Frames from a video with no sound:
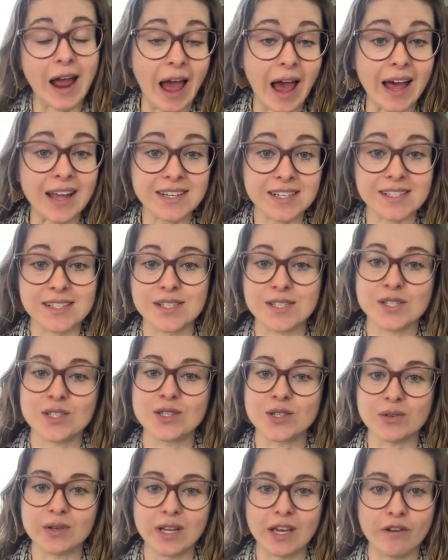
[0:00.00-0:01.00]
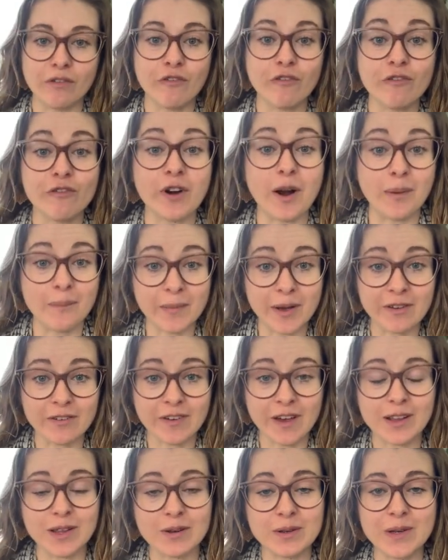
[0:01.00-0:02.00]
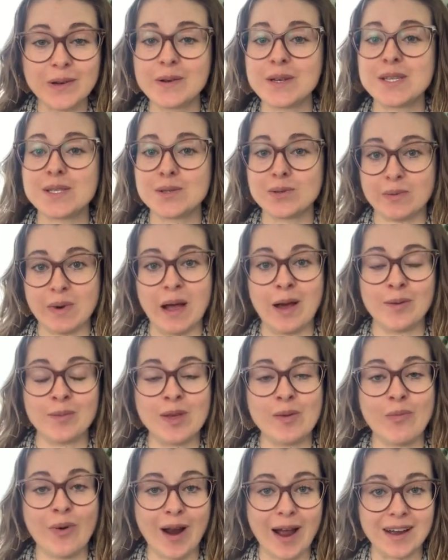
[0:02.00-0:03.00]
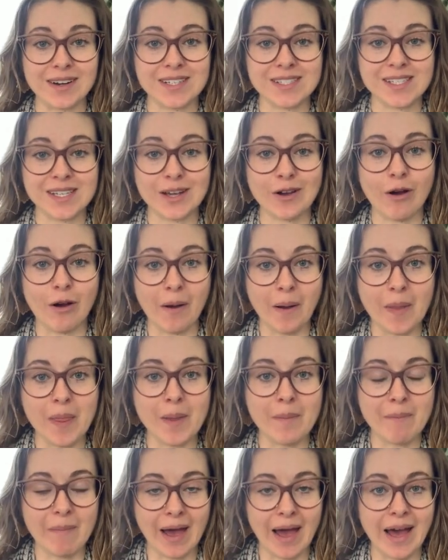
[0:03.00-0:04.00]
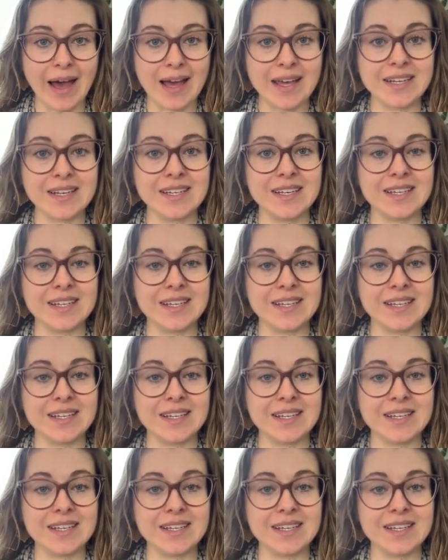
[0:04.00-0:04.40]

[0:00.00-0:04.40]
and as a student from my fellow yogis around me practicing on the mat.